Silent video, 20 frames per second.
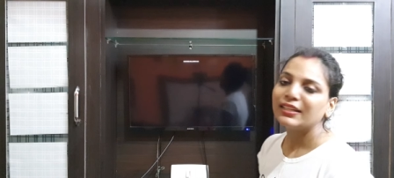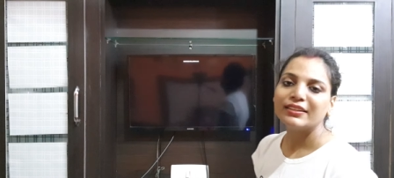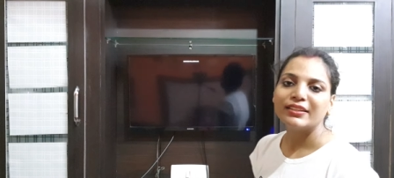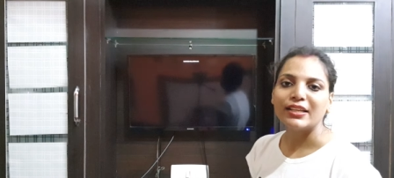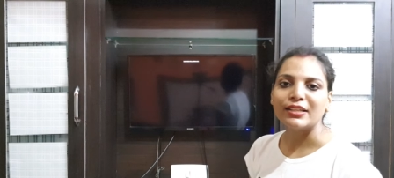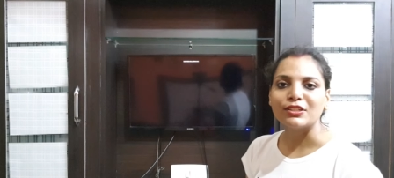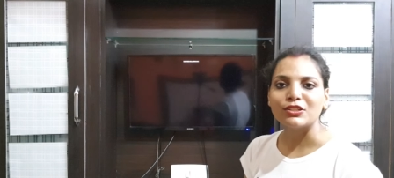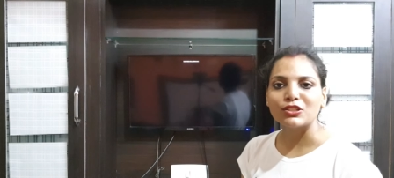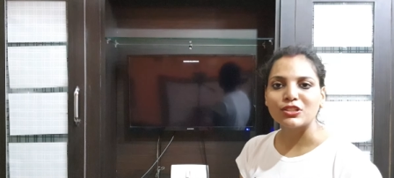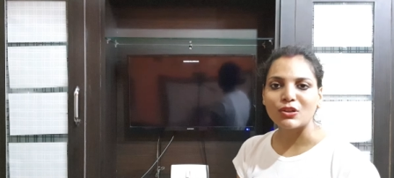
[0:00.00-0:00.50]

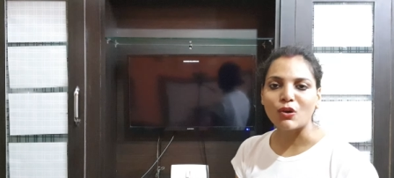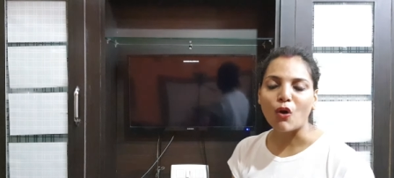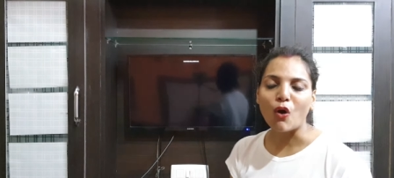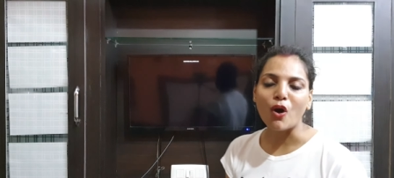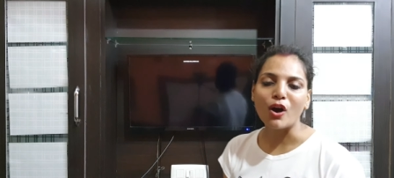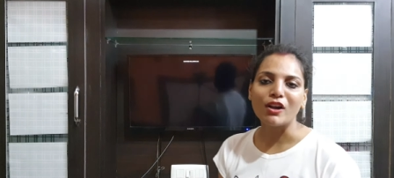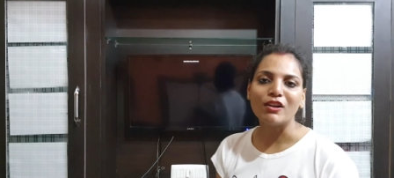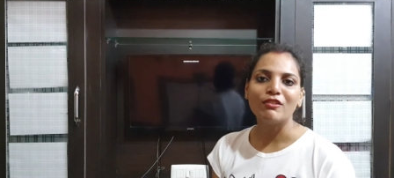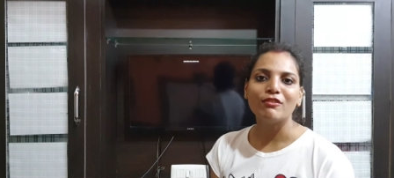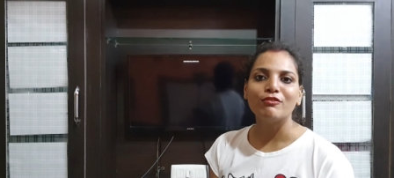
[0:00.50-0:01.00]
That's
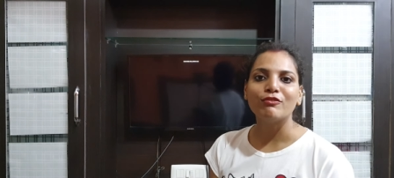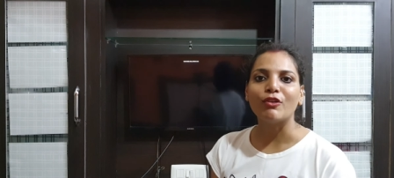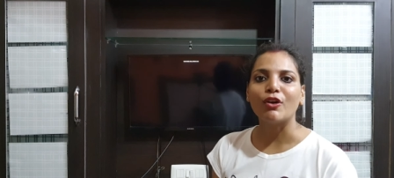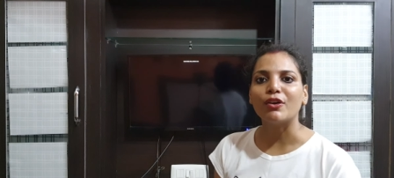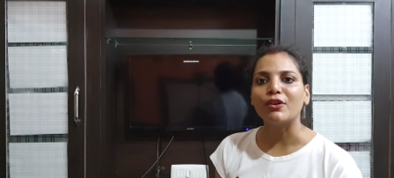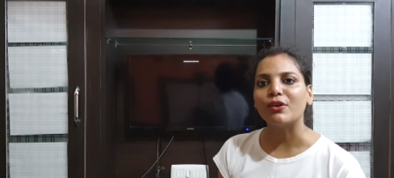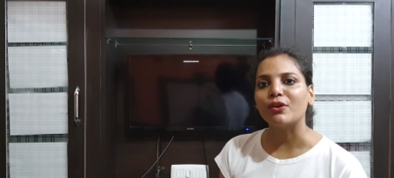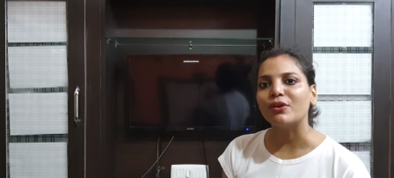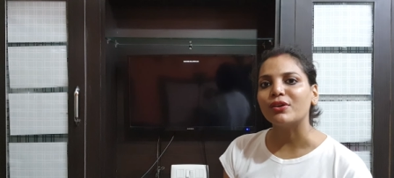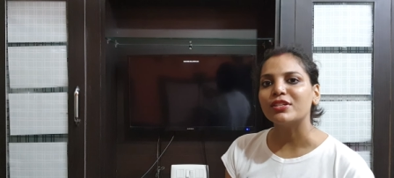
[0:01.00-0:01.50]
all for
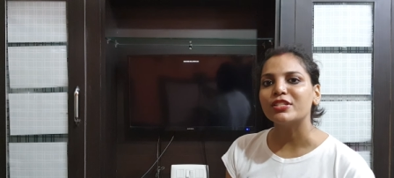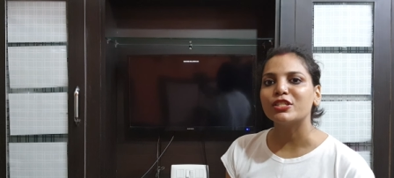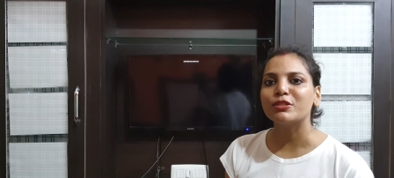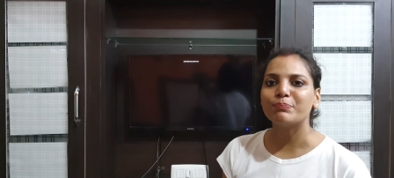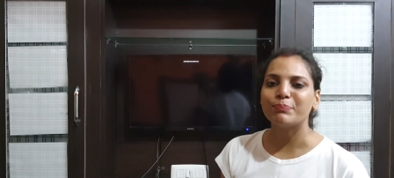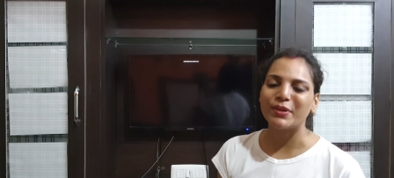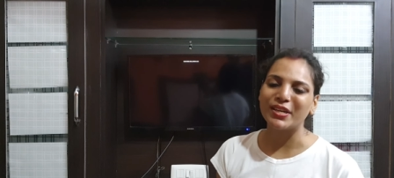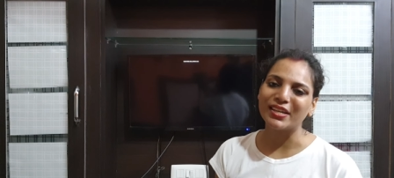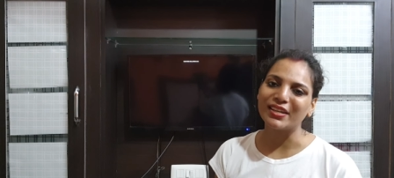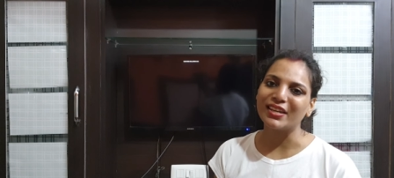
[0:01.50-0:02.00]
your
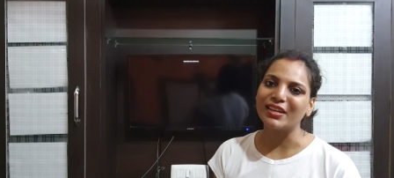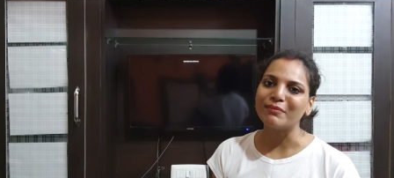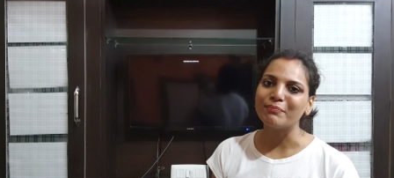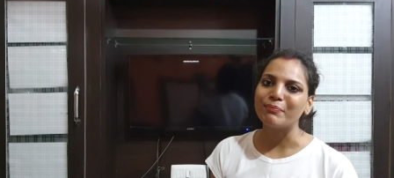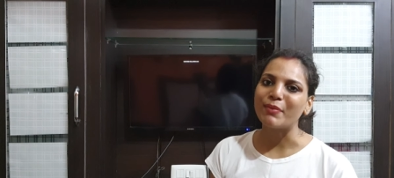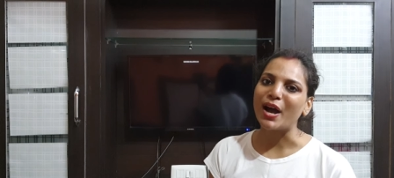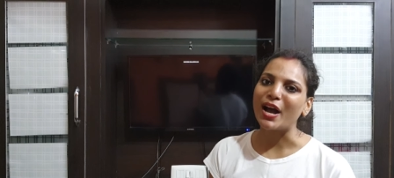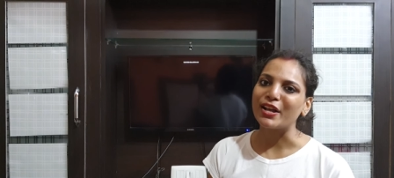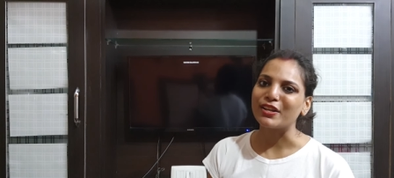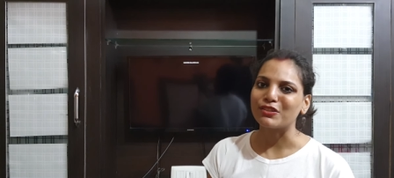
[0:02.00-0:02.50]
speaking
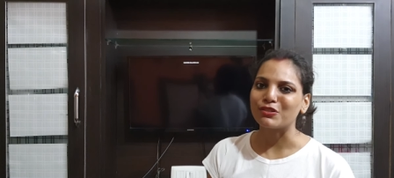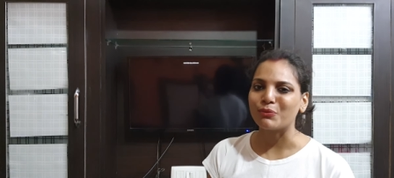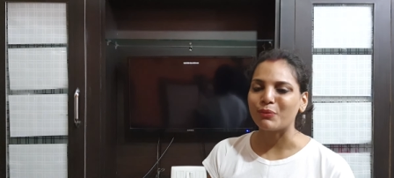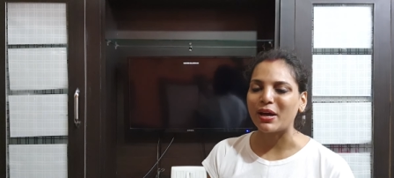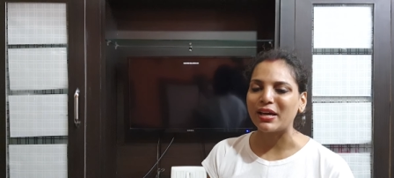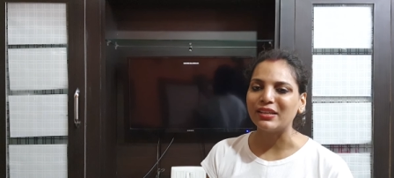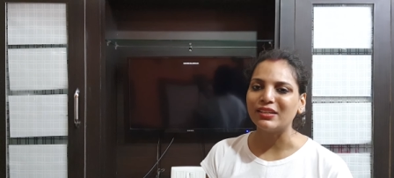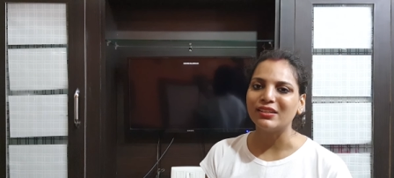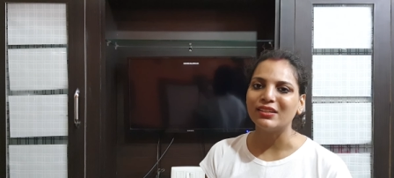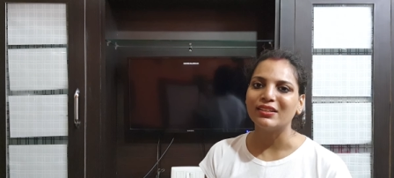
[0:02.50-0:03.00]
part
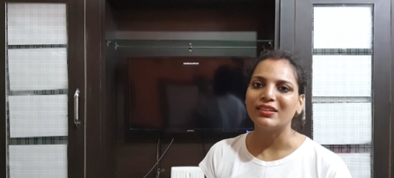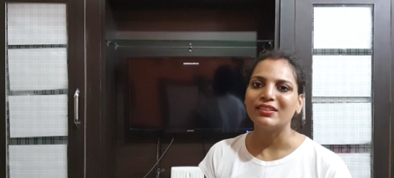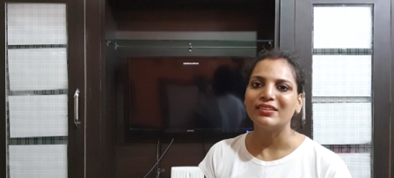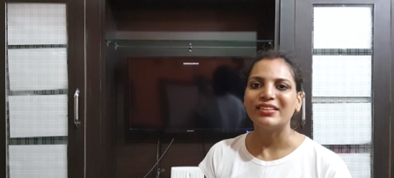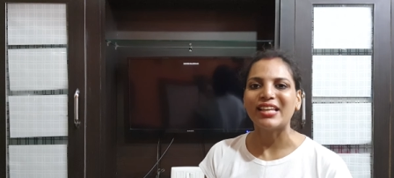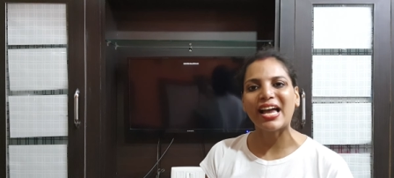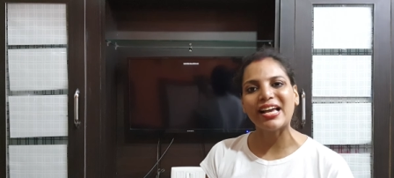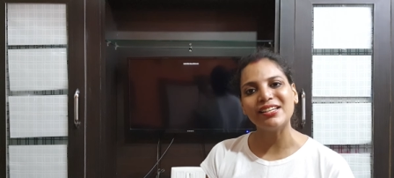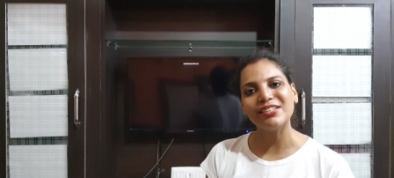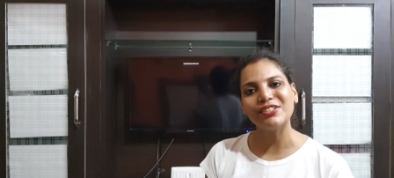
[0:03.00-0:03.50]
1.
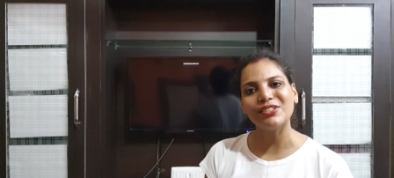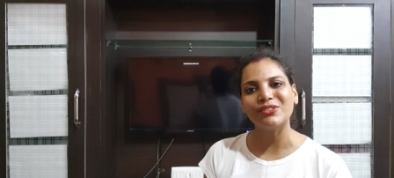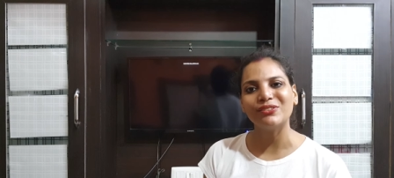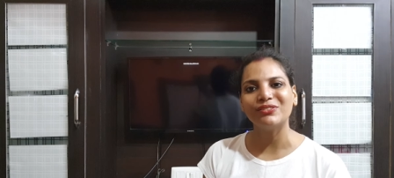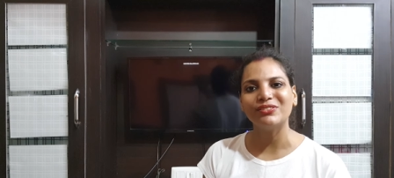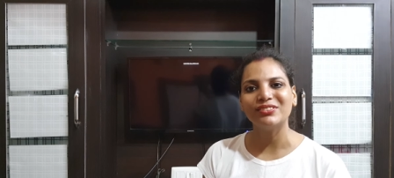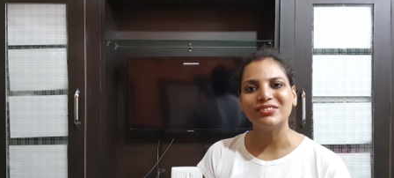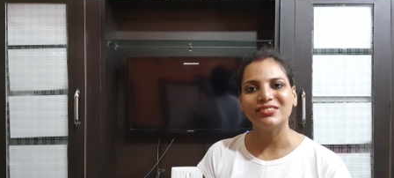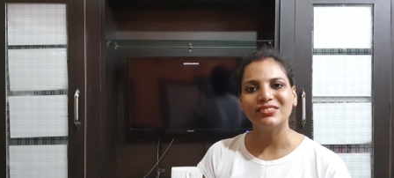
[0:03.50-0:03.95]
Thank you.